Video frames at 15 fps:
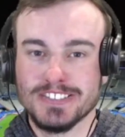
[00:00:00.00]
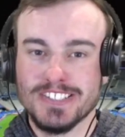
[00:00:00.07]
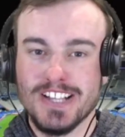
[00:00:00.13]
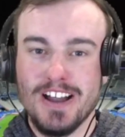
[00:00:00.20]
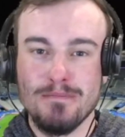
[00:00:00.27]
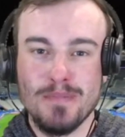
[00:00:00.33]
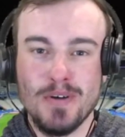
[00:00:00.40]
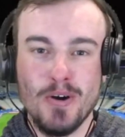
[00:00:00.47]

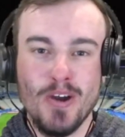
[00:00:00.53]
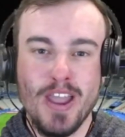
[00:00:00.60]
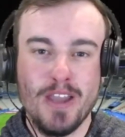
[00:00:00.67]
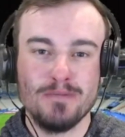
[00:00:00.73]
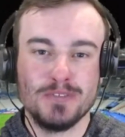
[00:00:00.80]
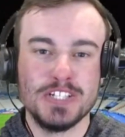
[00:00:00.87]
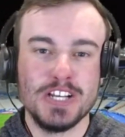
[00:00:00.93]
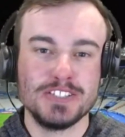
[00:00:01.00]
Samoa
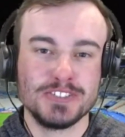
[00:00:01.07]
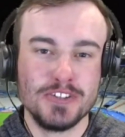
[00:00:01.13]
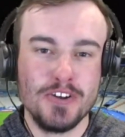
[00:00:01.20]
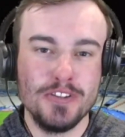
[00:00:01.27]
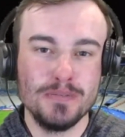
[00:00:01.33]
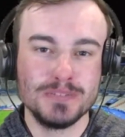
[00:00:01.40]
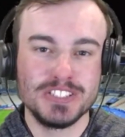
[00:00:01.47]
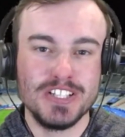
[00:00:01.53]
have just
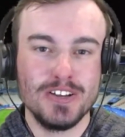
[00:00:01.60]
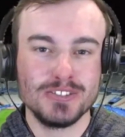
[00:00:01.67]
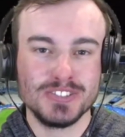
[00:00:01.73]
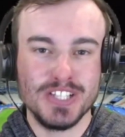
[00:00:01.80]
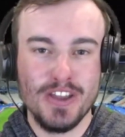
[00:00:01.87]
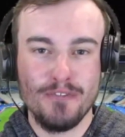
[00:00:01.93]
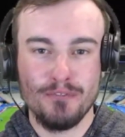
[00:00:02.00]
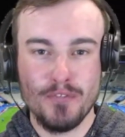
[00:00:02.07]
got themselves
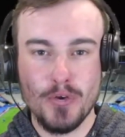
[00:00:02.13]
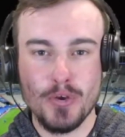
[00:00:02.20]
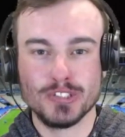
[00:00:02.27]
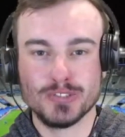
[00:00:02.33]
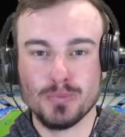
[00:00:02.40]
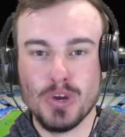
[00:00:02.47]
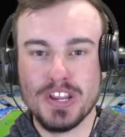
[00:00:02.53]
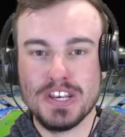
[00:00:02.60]
their
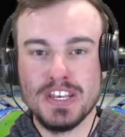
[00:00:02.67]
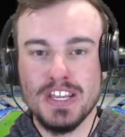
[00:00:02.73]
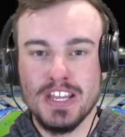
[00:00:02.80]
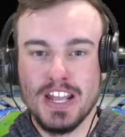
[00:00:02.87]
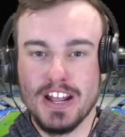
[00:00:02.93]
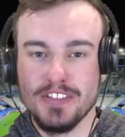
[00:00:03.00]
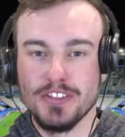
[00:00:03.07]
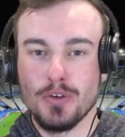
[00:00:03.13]
first win
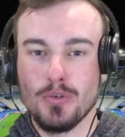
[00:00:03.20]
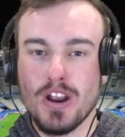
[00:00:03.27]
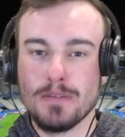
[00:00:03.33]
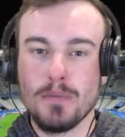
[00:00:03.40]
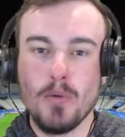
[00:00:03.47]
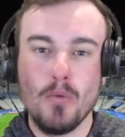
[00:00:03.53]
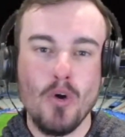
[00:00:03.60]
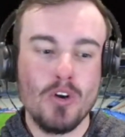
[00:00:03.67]
in the
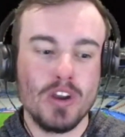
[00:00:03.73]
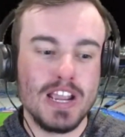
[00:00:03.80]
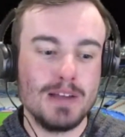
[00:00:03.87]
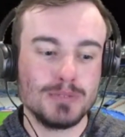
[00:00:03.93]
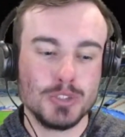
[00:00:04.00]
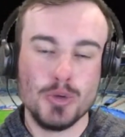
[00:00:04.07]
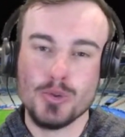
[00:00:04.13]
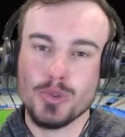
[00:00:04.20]
Rugby World
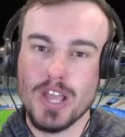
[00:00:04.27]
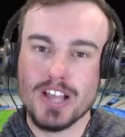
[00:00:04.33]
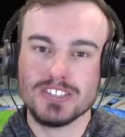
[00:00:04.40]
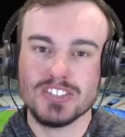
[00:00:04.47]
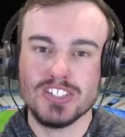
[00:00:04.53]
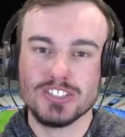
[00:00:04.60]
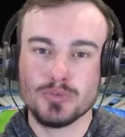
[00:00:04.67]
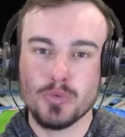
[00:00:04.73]
Cup
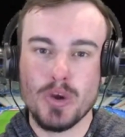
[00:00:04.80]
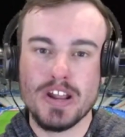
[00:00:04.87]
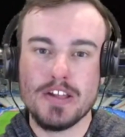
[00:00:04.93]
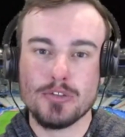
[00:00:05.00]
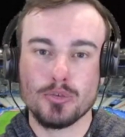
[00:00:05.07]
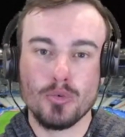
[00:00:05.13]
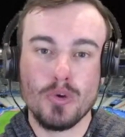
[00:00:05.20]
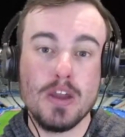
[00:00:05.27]

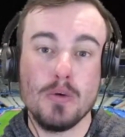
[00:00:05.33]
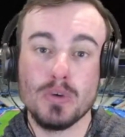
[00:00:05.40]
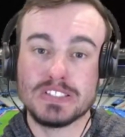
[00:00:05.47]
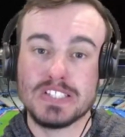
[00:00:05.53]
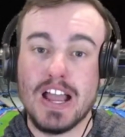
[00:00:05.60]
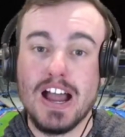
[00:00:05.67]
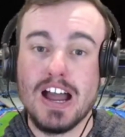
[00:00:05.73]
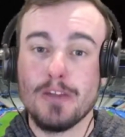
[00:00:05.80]
2023. It
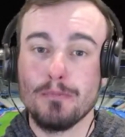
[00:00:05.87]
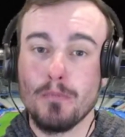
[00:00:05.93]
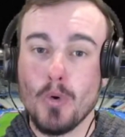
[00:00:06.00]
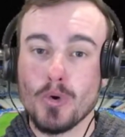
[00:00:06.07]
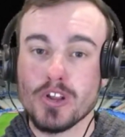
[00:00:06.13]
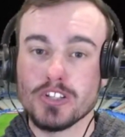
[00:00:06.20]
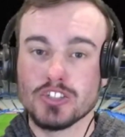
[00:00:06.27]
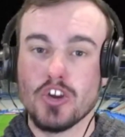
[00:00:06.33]
was hard
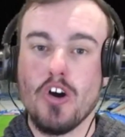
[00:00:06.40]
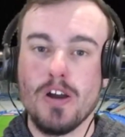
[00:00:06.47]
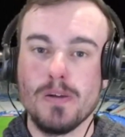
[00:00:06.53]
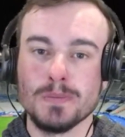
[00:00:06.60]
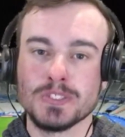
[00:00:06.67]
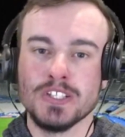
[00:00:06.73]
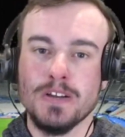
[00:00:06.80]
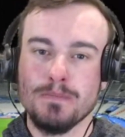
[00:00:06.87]
fought at
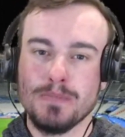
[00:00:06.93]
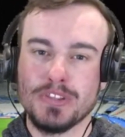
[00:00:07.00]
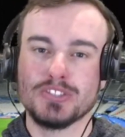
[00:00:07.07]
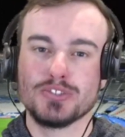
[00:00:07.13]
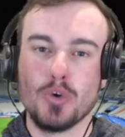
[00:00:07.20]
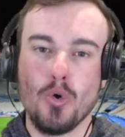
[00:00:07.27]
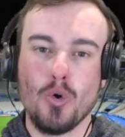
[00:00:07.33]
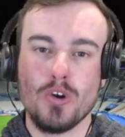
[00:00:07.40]
times.
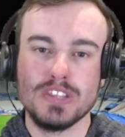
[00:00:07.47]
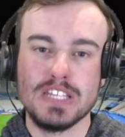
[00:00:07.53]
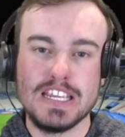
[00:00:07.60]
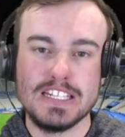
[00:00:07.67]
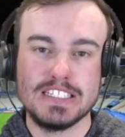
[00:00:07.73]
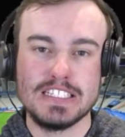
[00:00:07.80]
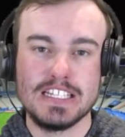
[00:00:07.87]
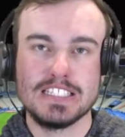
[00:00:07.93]
Score at
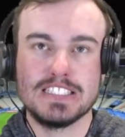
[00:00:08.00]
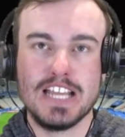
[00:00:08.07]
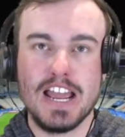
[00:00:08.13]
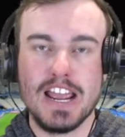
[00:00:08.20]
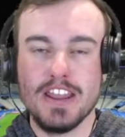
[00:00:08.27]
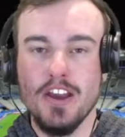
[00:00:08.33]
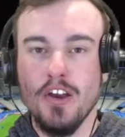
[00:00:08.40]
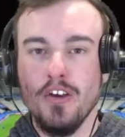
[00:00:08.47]
the end of the
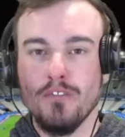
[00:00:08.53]
day,